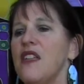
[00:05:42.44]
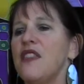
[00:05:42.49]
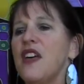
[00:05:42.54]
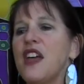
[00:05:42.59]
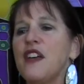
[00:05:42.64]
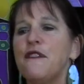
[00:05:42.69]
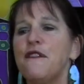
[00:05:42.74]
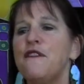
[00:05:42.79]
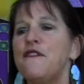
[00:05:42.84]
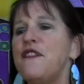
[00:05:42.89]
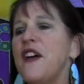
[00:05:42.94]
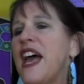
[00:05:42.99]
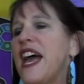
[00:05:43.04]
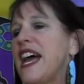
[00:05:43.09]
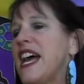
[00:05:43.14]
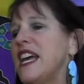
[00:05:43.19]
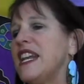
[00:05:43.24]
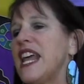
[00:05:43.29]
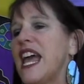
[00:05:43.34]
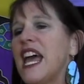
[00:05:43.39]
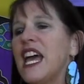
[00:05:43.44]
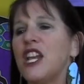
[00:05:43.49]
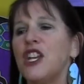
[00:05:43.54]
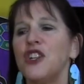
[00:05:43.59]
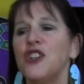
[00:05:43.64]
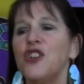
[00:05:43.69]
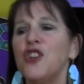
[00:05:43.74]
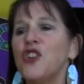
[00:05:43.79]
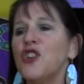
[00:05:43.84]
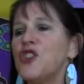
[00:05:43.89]
They fed
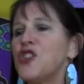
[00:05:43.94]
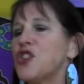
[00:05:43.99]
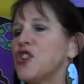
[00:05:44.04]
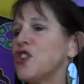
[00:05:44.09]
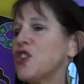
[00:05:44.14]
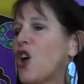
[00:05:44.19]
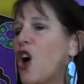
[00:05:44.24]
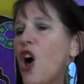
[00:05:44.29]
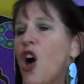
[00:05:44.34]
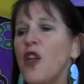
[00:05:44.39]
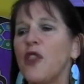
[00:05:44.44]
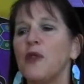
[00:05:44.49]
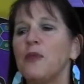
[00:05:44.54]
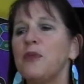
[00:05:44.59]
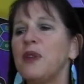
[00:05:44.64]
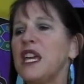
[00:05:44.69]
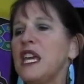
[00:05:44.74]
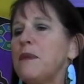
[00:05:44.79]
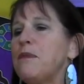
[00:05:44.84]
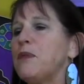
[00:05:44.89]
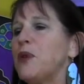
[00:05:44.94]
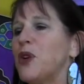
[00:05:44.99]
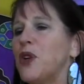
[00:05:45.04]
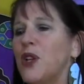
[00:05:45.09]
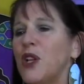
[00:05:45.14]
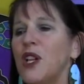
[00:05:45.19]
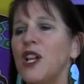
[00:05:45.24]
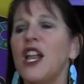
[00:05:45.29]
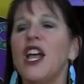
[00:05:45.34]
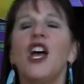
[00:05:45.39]
and nurtured all the
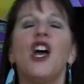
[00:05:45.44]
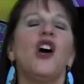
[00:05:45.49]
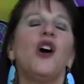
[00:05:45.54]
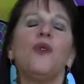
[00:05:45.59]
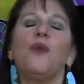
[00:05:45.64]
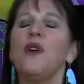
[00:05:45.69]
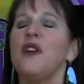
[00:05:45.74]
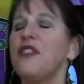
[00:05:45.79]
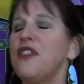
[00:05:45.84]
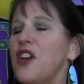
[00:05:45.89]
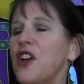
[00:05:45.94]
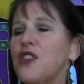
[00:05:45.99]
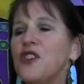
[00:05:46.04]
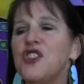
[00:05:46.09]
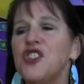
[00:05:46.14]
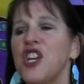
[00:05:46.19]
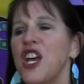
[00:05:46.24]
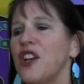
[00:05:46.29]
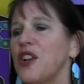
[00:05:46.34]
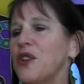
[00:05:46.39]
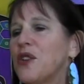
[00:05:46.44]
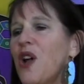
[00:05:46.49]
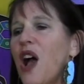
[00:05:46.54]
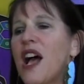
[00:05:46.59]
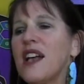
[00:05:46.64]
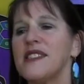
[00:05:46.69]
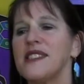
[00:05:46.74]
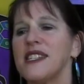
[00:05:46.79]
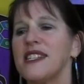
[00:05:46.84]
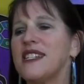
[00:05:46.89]
people with their
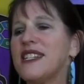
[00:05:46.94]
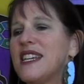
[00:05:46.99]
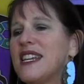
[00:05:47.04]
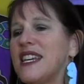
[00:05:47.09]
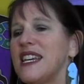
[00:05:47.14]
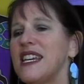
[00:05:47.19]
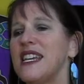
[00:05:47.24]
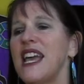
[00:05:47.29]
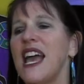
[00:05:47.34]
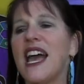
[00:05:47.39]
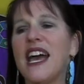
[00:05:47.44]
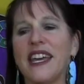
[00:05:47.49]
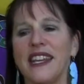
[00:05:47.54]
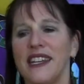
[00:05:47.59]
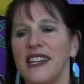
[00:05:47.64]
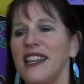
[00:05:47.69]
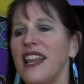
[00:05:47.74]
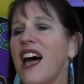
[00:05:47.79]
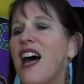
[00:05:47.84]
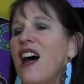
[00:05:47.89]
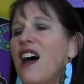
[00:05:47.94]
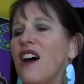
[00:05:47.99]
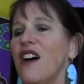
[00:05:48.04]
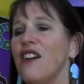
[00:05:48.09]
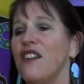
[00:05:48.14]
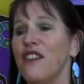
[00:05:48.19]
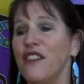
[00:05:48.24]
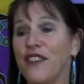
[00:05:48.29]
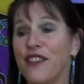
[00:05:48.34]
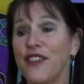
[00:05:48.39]
generosity and
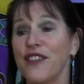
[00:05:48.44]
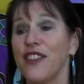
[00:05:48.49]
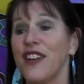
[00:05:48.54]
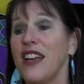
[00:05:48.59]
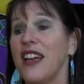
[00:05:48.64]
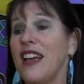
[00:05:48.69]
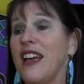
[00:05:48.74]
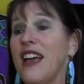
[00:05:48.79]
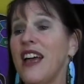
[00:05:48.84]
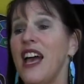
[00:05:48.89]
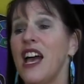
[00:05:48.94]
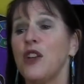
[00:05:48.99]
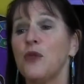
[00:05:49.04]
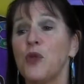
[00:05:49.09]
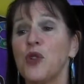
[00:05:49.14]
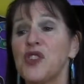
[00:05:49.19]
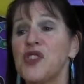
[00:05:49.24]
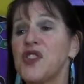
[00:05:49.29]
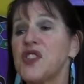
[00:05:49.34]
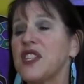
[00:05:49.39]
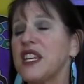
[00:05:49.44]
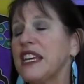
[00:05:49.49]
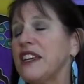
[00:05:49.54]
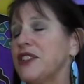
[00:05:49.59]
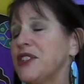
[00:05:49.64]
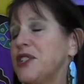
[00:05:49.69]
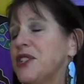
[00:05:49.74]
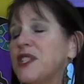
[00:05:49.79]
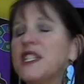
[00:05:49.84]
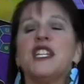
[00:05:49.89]
love, and were
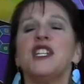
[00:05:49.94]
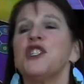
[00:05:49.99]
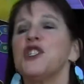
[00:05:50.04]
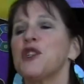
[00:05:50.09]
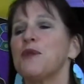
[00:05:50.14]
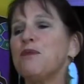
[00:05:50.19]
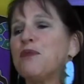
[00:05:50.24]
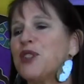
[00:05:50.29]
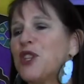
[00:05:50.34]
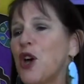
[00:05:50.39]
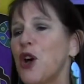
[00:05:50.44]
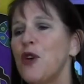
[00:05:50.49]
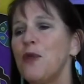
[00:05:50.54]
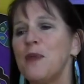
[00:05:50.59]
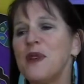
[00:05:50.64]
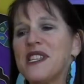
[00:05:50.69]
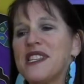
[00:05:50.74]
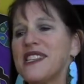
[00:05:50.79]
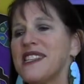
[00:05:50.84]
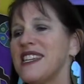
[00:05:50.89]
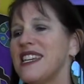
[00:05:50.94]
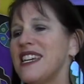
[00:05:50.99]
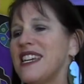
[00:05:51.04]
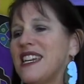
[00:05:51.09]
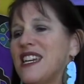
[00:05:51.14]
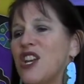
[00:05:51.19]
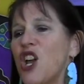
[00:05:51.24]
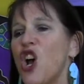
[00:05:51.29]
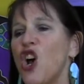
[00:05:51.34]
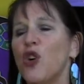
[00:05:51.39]
skilled in
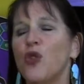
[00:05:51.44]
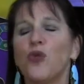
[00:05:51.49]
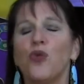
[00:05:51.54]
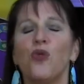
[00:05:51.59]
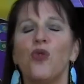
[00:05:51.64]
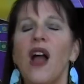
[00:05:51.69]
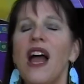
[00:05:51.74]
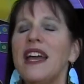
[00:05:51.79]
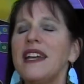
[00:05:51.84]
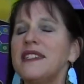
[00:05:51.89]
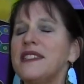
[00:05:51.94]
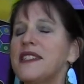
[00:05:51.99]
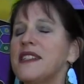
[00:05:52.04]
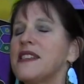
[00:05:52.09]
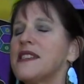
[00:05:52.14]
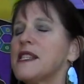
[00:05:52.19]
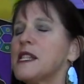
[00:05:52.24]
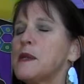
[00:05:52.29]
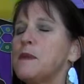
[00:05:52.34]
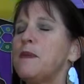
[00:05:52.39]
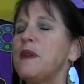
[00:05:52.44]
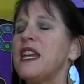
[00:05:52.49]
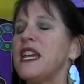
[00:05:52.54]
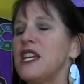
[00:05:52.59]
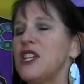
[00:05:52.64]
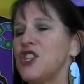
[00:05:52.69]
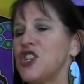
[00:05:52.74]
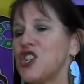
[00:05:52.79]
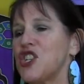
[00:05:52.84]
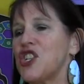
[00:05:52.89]
diplomacy, right
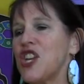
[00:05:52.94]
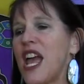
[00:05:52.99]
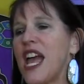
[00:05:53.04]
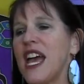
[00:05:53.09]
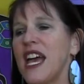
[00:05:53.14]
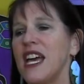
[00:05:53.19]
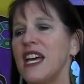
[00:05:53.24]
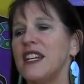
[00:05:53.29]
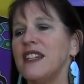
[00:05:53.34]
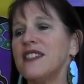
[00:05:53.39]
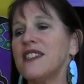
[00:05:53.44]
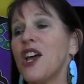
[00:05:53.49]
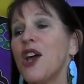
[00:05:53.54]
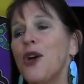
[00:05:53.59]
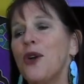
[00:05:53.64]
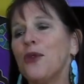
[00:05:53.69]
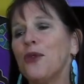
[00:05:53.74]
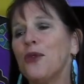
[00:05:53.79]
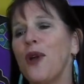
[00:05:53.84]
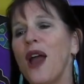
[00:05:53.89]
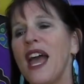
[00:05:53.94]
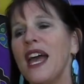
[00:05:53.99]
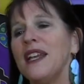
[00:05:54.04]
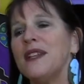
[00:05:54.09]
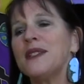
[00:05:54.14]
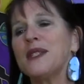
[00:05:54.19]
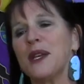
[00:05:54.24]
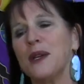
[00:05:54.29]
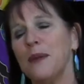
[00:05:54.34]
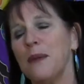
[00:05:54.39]
speech, and
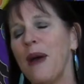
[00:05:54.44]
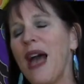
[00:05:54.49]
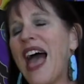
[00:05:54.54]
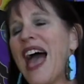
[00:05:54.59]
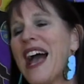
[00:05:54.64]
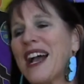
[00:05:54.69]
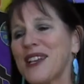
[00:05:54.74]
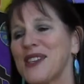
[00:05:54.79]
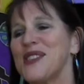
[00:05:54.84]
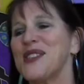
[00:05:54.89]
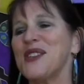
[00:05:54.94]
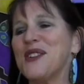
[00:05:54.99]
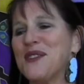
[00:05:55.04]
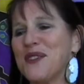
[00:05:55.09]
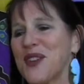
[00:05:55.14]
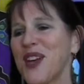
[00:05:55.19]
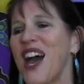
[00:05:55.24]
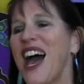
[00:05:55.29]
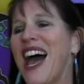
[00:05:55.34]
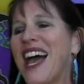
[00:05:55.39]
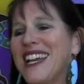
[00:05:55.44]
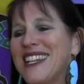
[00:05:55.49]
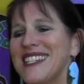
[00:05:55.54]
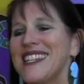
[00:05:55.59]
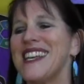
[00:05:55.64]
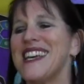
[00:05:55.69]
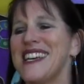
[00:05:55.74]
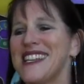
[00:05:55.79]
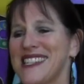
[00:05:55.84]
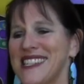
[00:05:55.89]
random acts of
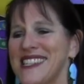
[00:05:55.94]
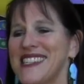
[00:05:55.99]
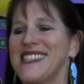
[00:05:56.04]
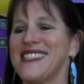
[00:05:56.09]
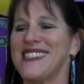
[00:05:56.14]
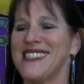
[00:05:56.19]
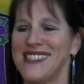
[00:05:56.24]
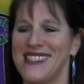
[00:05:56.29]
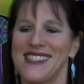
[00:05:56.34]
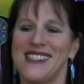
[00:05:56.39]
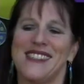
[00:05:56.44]
kindness.